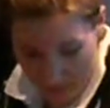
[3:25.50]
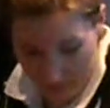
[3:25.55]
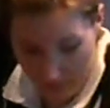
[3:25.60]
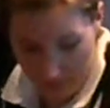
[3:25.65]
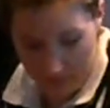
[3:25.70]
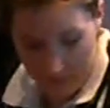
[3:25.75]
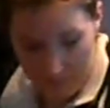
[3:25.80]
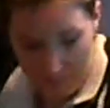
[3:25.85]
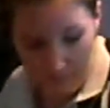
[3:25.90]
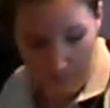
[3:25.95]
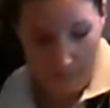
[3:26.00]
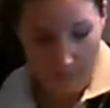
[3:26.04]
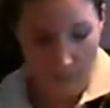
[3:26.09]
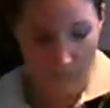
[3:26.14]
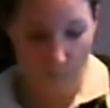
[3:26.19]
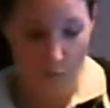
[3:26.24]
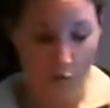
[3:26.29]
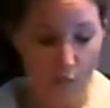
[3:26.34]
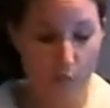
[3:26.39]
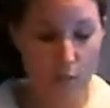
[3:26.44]
Um,
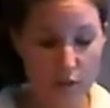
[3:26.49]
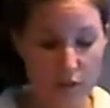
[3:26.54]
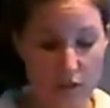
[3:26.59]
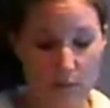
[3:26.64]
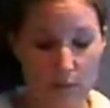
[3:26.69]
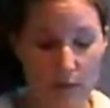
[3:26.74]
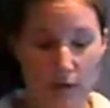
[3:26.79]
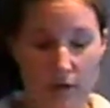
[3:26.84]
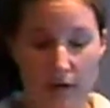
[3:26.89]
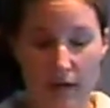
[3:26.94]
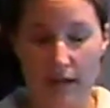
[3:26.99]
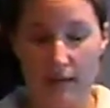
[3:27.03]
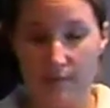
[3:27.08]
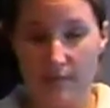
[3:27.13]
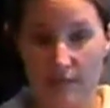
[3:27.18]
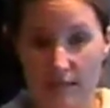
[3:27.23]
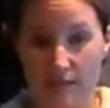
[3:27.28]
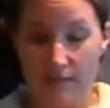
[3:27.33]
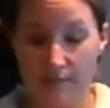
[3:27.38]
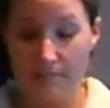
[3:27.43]
rewards
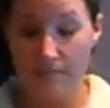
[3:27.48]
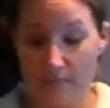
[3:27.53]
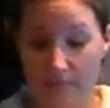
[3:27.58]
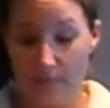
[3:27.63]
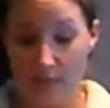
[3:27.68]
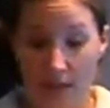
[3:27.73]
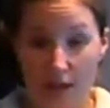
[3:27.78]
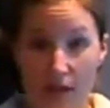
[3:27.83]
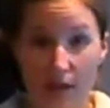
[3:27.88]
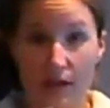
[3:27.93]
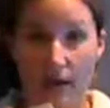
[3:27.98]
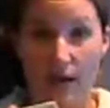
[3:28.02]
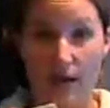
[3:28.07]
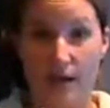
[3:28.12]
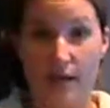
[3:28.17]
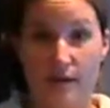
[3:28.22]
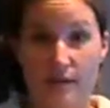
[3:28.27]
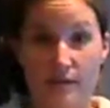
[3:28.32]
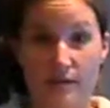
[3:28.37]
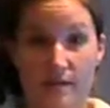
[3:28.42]
programs.
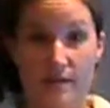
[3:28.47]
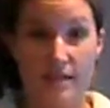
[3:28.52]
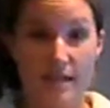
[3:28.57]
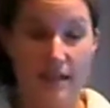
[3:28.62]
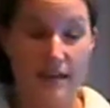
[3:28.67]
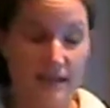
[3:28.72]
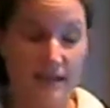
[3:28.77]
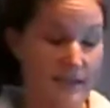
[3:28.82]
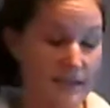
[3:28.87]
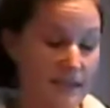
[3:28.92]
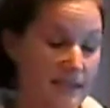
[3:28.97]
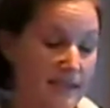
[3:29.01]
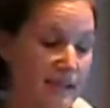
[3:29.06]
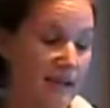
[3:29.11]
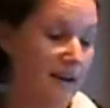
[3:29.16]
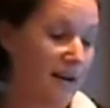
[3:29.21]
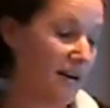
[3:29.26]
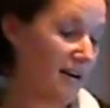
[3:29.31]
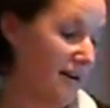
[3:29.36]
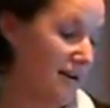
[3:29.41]
I use this.
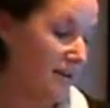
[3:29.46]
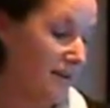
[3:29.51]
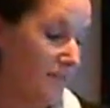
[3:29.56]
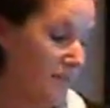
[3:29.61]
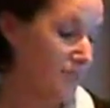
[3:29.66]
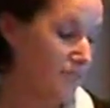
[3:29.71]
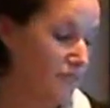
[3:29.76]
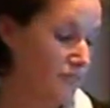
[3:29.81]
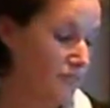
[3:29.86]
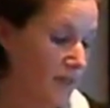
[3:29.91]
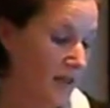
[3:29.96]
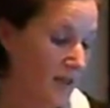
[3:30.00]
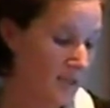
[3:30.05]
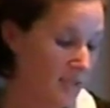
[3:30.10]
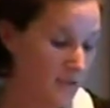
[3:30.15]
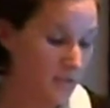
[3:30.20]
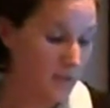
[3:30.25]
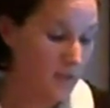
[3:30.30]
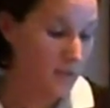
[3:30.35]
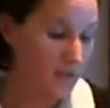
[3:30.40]
Um,
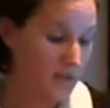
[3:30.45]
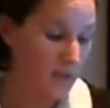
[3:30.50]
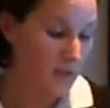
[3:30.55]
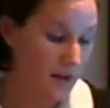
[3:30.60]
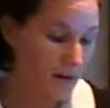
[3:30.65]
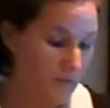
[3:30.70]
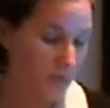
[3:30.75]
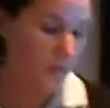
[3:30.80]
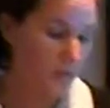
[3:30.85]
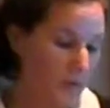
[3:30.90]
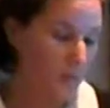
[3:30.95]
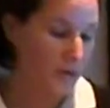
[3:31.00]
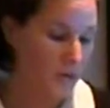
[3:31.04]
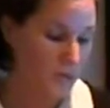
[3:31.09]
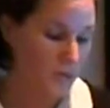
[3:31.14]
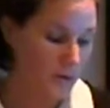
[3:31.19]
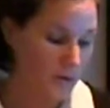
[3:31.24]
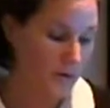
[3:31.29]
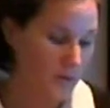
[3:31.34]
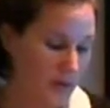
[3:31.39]
customers love
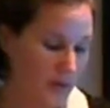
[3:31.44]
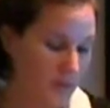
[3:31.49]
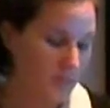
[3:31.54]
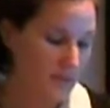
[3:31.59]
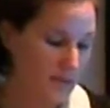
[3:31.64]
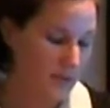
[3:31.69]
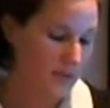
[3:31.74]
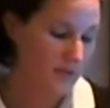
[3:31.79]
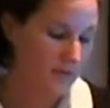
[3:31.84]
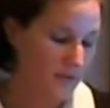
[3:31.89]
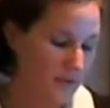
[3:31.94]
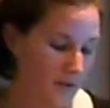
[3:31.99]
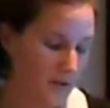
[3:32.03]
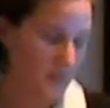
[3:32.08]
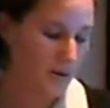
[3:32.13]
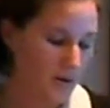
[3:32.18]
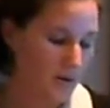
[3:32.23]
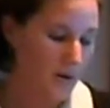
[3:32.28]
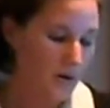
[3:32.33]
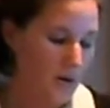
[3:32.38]
rewards programs and
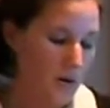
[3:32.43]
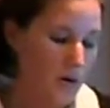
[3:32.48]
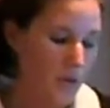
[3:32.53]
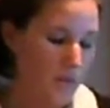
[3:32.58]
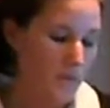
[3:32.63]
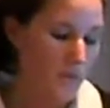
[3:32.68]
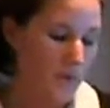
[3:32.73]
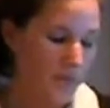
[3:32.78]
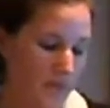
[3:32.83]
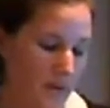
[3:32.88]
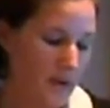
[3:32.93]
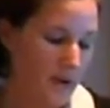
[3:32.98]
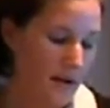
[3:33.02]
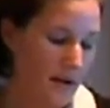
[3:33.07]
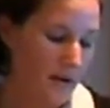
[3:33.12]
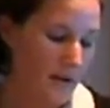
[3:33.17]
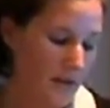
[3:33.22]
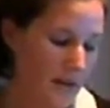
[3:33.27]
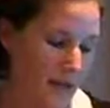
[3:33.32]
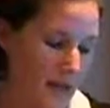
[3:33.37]
feel when
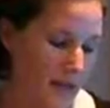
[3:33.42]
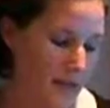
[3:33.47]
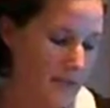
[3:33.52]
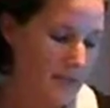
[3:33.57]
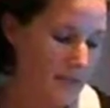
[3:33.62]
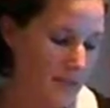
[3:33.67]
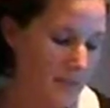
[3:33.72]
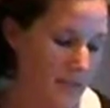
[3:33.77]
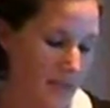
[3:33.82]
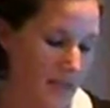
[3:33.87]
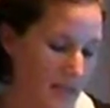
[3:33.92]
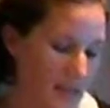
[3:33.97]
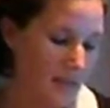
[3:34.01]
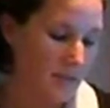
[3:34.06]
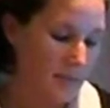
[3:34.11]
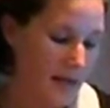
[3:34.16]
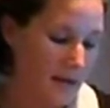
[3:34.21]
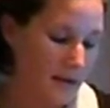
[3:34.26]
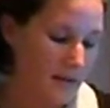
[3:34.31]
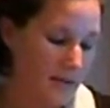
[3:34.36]
they are getting something
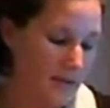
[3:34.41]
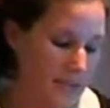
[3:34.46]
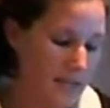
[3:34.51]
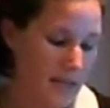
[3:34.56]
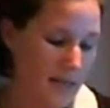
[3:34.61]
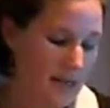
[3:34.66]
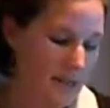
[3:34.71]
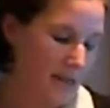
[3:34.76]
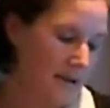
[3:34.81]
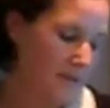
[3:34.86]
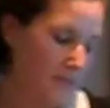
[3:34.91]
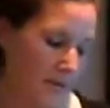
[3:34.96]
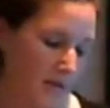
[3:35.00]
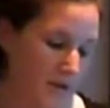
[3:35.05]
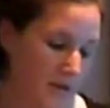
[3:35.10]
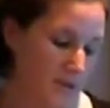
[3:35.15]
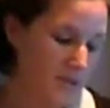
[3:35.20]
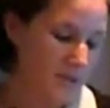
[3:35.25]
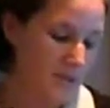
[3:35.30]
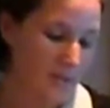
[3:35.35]
in the mail saying they
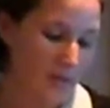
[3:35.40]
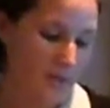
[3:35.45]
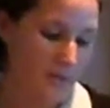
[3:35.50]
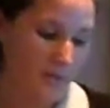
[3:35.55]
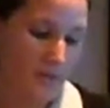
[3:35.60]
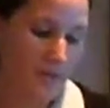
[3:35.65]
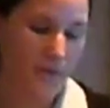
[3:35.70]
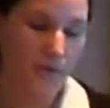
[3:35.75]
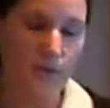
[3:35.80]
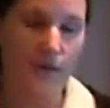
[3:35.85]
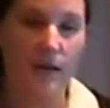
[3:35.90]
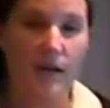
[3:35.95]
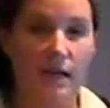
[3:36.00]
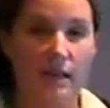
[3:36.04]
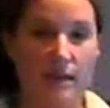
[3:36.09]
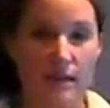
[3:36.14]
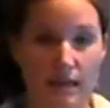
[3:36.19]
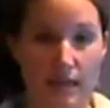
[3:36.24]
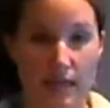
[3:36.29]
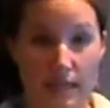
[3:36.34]
have earned something for
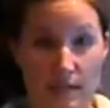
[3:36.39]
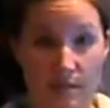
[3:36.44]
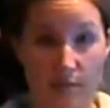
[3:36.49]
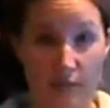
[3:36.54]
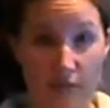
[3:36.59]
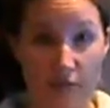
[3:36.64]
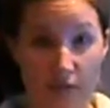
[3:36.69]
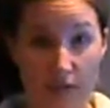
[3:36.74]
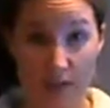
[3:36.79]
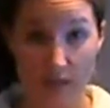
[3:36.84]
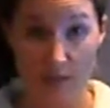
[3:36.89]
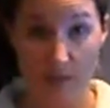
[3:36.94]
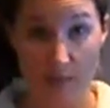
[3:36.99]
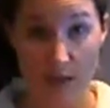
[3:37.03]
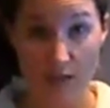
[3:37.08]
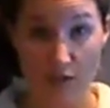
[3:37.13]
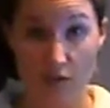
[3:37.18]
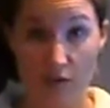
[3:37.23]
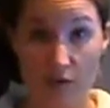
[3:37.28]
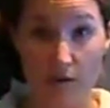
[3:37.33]
free that they feel
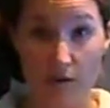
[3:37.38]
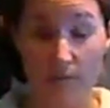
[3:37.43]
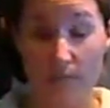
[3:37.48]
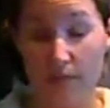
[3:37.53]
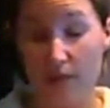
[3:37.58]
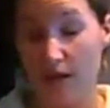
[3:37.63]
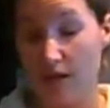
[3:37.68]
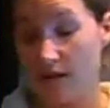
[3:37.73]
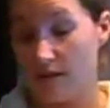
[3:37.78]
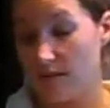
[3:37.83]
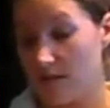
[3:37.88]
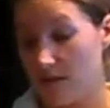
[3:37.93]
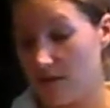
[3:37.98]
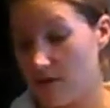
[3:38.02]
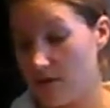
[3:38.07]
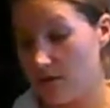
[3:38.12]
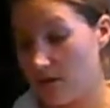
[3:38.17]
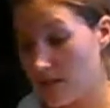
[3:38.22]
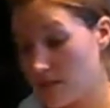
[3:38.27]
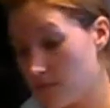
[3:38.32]
special.
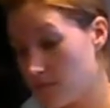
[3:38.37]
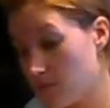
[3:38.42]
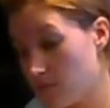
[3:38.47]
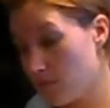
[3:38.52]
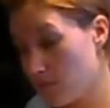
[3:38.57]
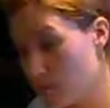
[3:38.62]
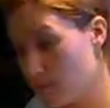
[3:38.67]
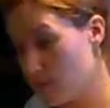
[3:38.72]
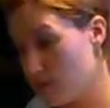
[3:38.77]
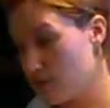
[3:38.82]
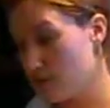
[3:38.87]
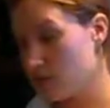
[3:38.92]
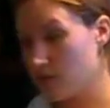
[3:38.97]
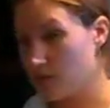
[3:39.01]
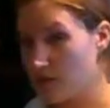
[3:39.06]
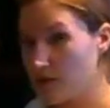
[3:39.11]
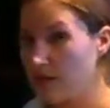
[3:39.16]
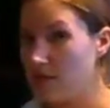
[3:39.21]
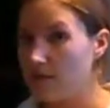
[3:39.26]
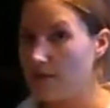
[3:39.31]
So customer
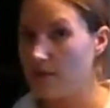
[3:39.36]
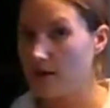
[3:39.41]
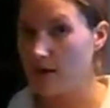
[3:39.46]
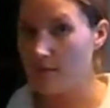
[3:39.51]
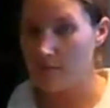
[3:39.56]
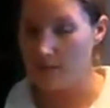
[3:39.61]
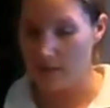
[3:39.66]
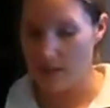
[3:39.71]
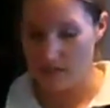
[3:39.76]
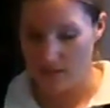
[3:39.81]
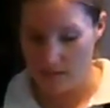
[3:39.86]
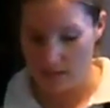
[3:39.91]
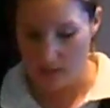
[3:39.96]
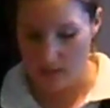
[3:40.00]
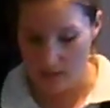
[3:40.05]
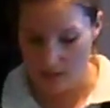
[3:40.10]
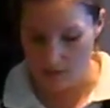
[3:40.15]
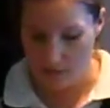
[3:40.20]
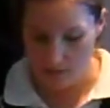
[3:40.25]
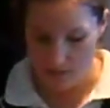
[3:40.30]
rewards are great for companies
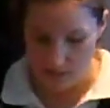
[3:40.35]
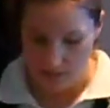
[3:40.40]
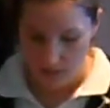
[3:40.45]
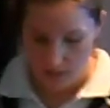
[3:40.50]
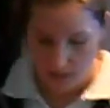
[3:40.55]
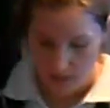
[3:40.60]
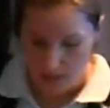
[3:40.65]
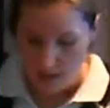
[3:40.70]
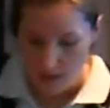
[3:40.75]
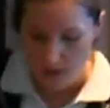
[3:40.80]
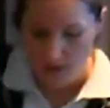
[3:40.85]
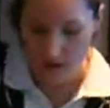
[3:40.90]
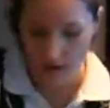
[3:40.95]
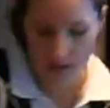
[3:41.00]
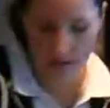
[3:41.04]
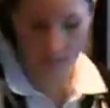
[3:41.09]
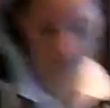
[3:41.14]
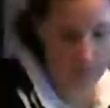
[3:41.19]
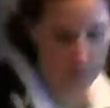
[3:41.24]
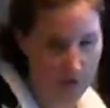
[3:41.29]
to use
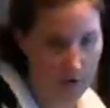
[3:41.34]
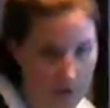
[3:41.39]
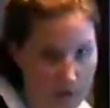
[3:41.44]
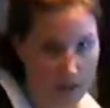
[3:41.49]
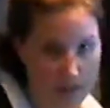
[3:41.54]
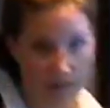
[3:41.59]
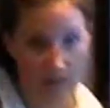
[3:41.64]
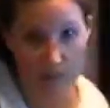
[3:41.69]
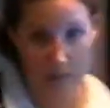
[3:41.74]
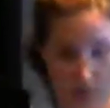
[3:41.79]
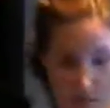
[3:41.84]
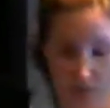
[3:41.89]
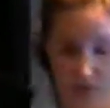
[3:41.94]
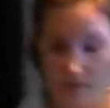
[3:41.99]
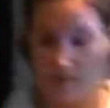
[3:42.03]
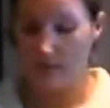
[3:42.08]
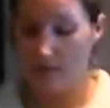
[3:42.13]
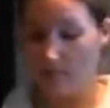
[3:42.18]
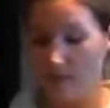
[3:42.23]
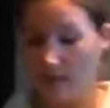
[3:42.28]
um, for customer
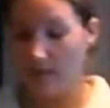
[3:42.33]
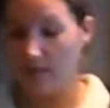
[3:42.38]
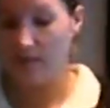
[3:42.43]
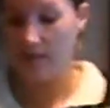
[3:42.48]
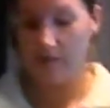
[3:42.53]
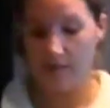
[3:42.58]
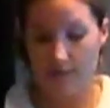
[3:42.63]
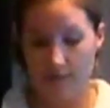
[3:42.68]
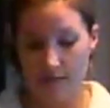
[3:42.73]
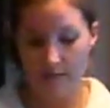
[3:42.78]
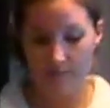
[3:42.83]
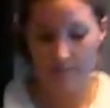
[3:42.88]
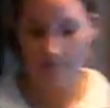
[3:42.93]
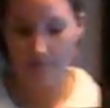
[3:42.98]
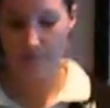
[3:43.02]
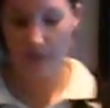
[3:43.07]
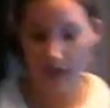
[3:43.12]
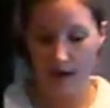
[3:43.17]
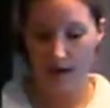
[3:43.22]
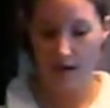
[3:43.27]
service methods.
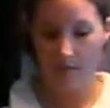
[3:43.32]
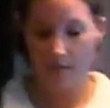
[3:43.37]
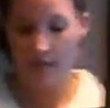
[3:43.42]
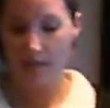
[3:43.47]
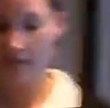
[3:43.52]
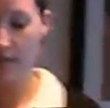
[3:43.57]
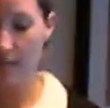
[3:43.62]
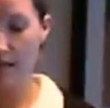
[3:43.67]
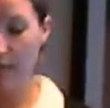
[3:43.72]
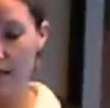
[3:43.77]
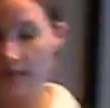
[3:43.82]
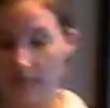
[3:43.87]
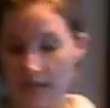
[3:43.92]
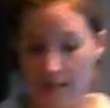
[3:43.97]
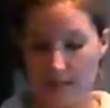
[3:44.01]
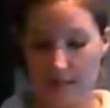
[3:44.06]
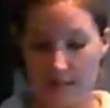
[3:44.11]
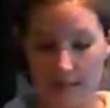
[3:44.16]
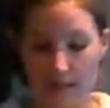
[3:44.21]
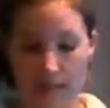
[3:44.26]
Um,
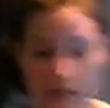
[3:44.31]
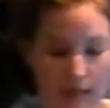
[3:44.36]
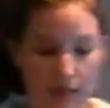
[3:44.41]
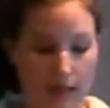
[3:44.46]
inside this,